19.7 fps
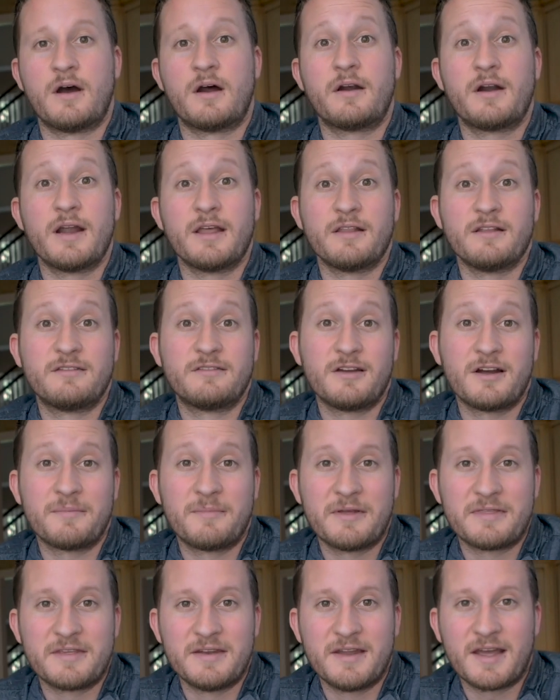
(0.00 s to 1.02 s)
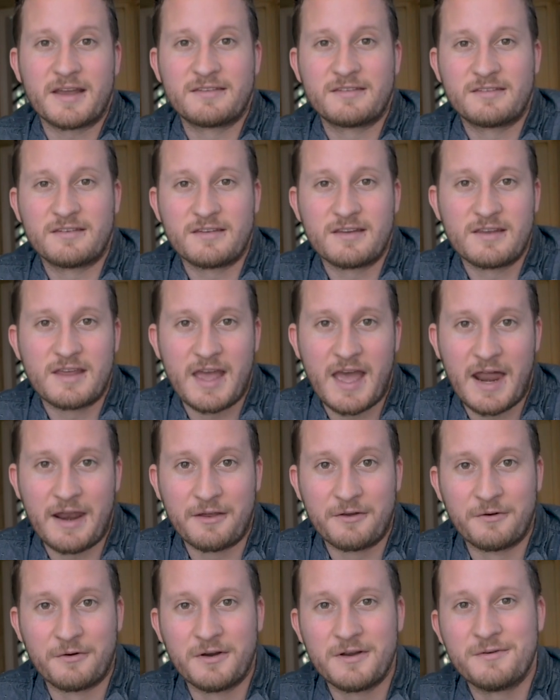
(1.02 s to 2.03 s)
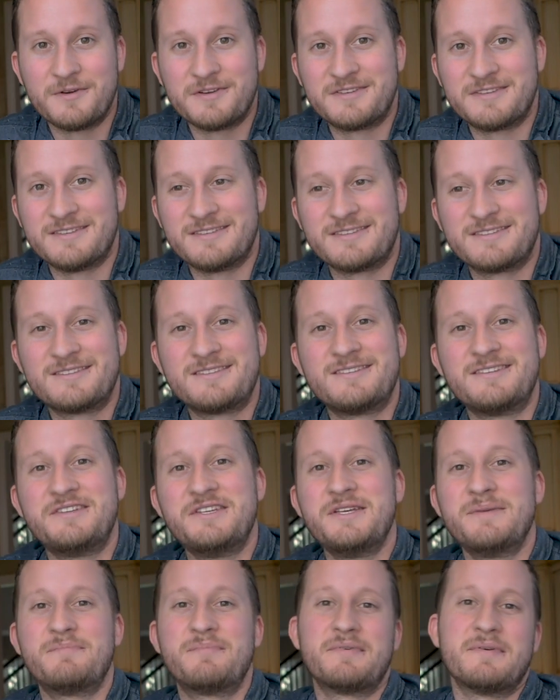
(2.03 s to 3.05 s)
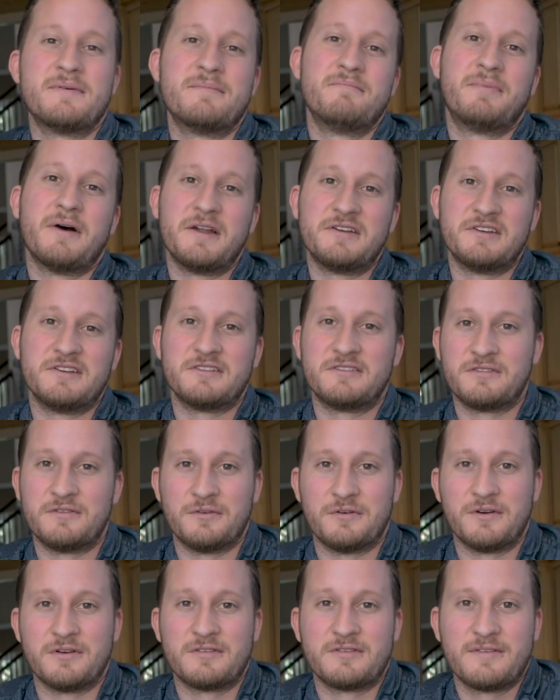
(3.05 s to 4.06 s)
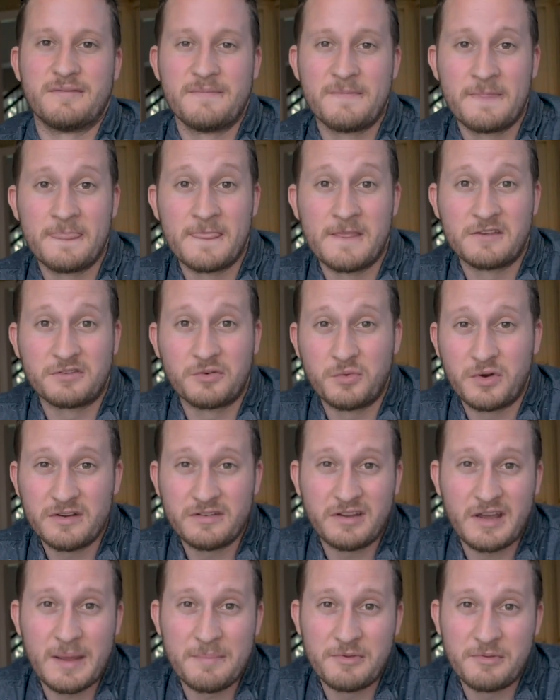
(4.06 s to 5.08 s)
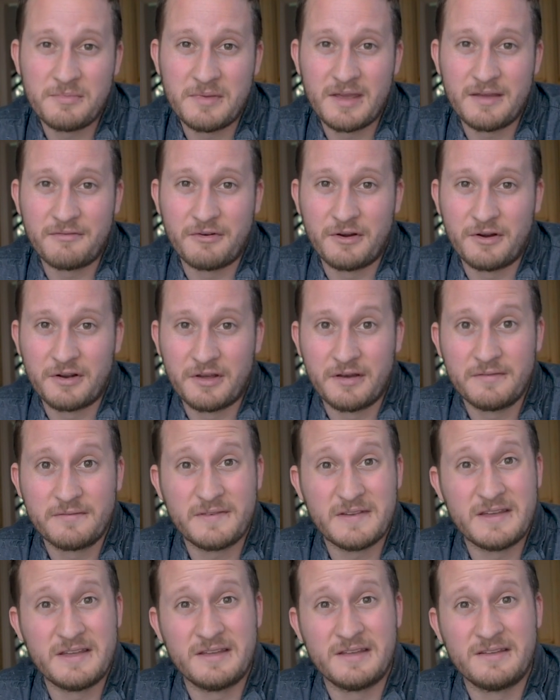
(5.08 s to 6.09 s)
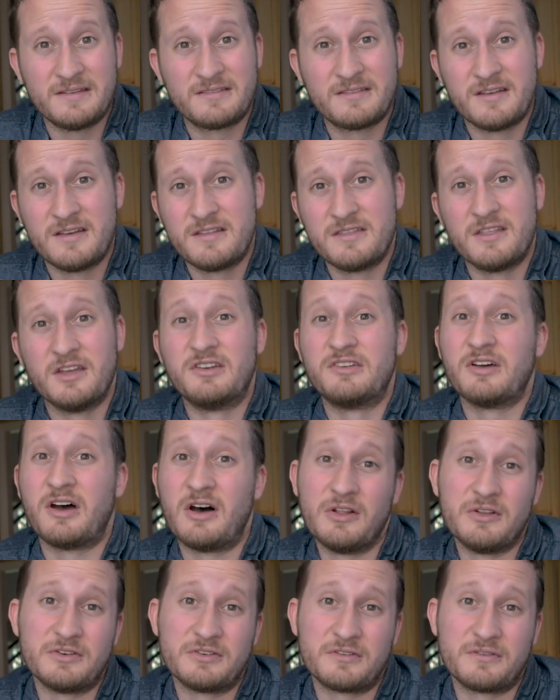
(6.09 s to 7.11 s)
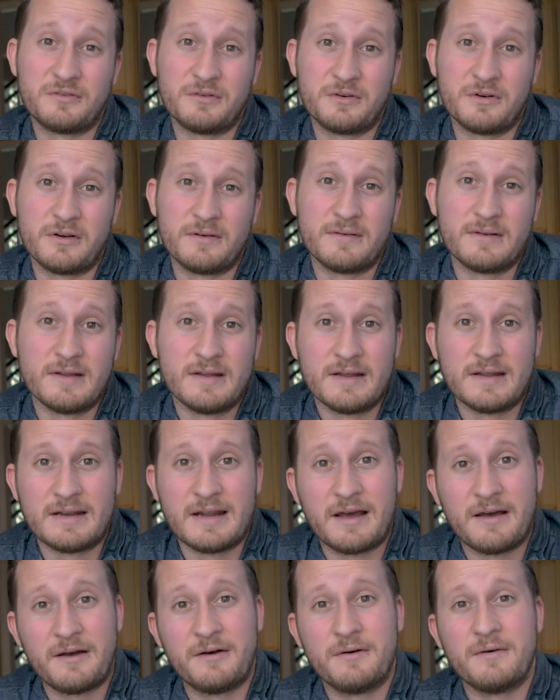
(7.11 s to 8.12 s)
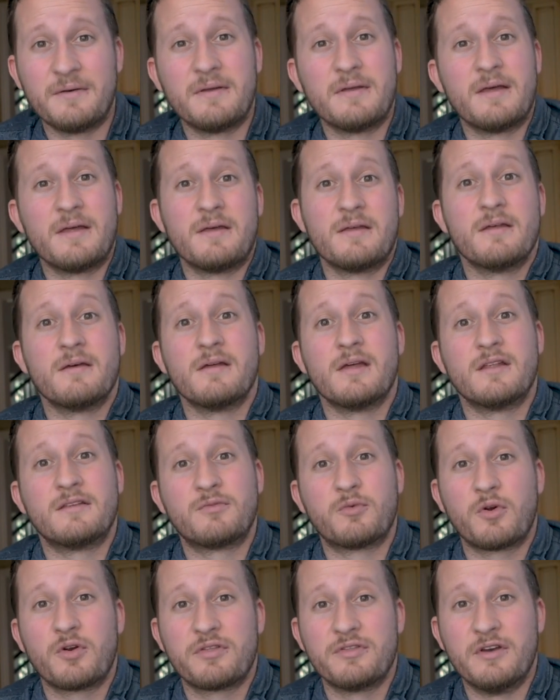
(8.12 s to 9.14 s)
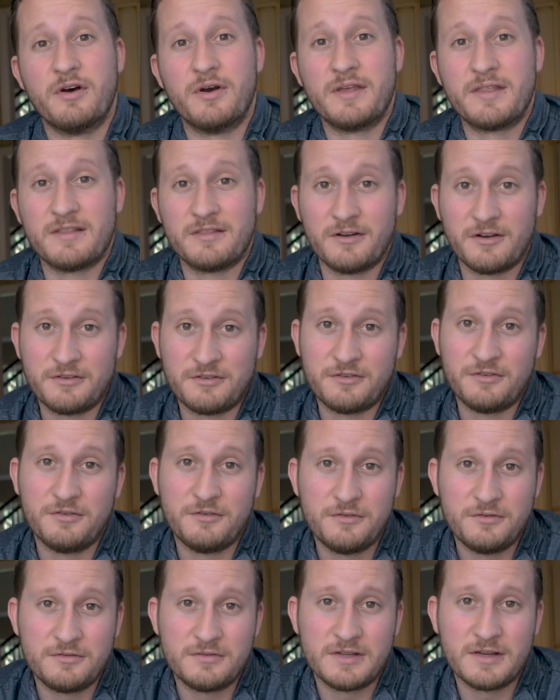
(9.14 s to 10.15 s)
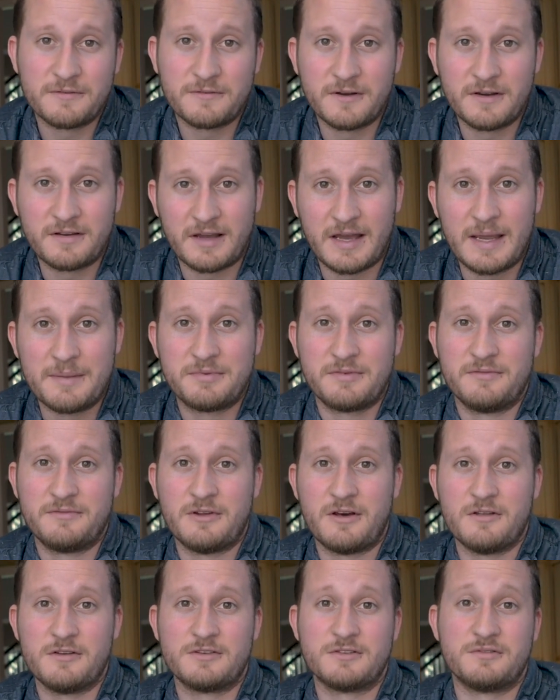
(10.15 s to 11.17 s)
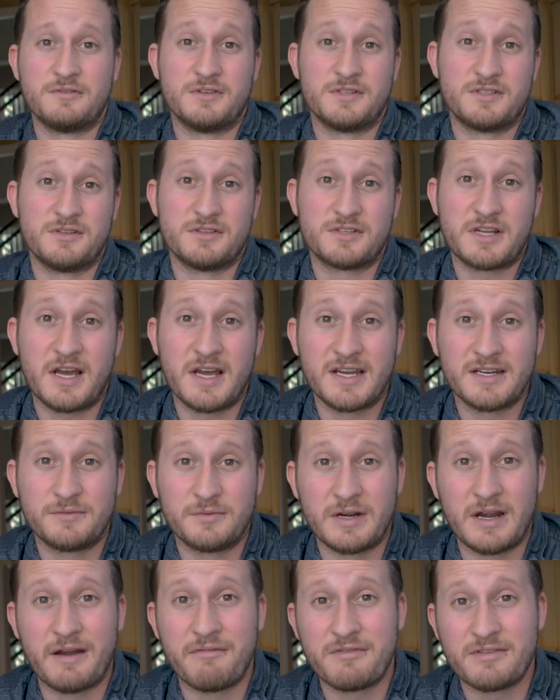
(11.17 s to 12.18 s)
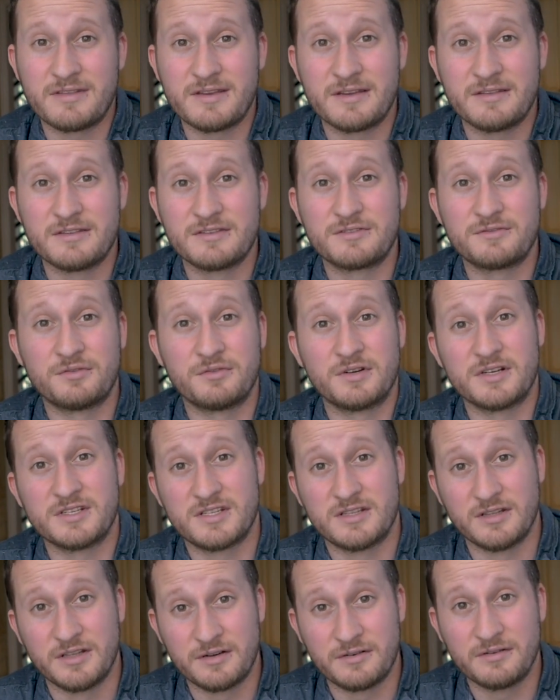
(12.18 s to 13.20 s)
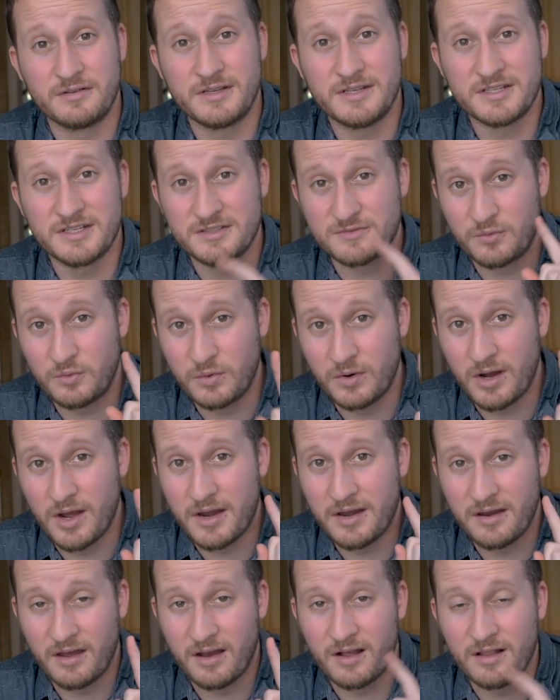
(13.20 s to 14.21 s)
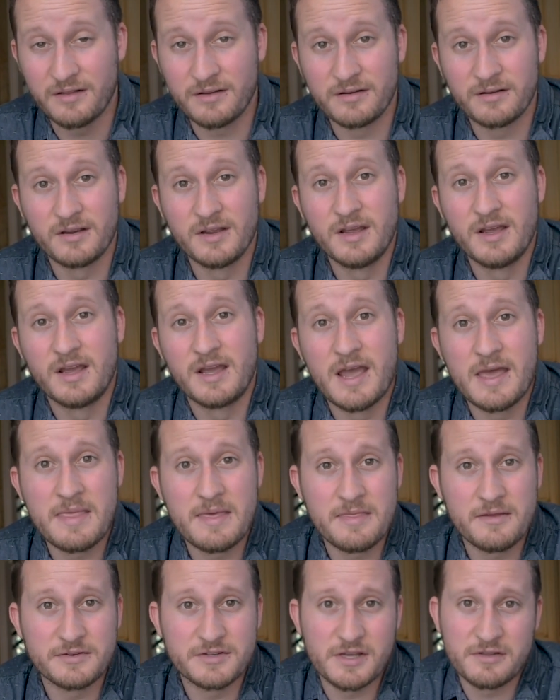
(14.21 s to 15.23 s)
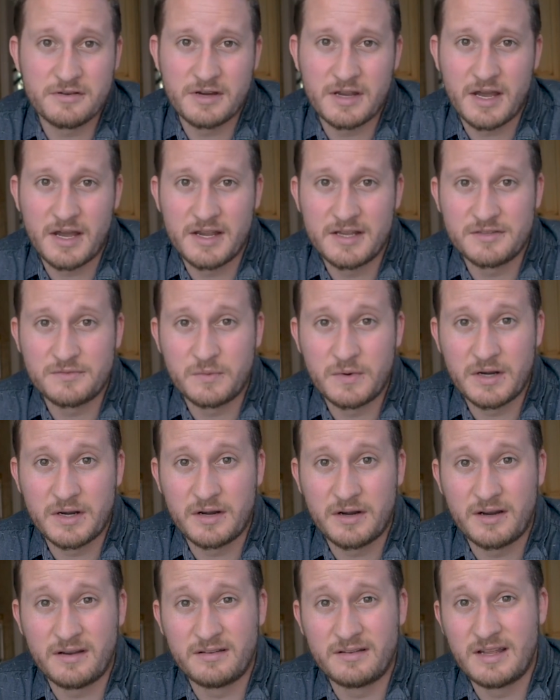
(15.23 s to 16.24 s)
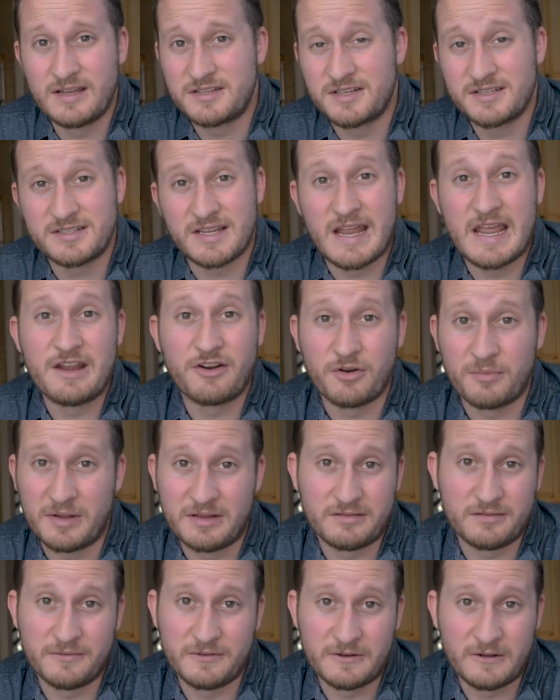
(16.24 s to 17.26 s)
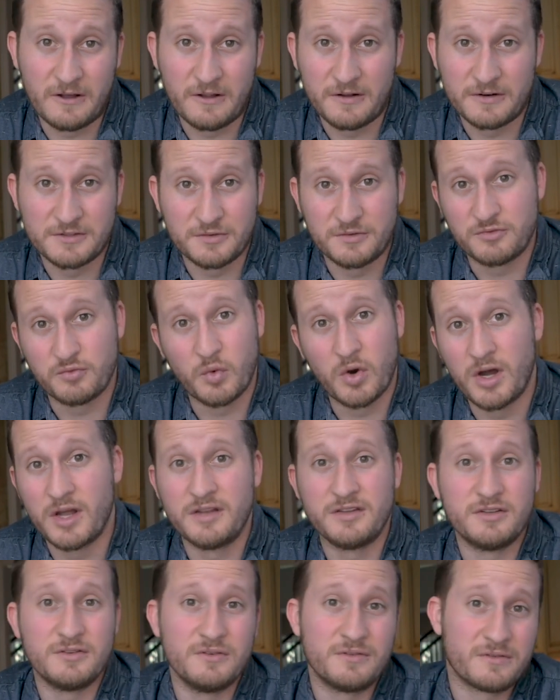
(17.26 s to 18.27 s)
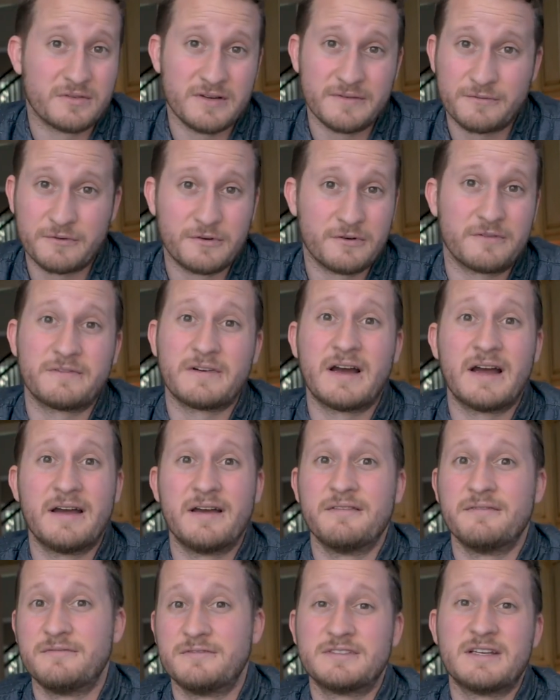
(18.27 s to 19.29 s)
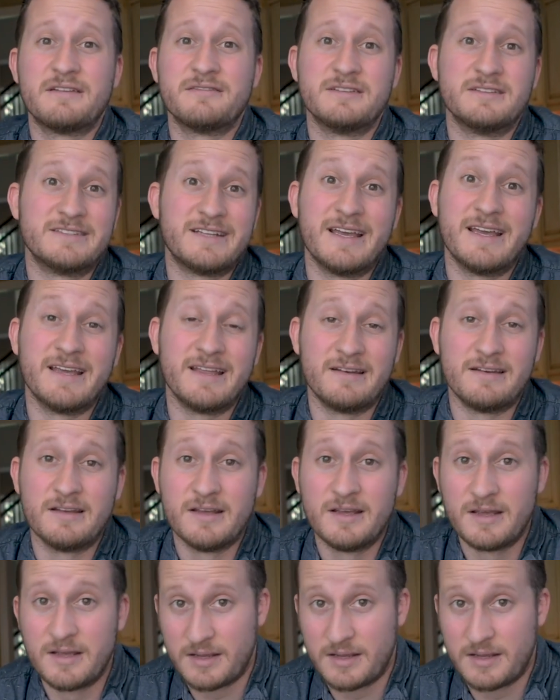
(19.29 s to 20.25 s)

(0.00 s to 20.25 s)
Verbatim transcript: All right, let's talk about the next category, which is cheap budget stores. So one type you may have heard of is the dollar store. Now, it's worth knowing that there are two different types of dollar stores. There's kind where everything in the store is literally just one dollar, and then there's other kinds where it's just increments of a dollar. So it's one, two, three, four, five, seven, ten.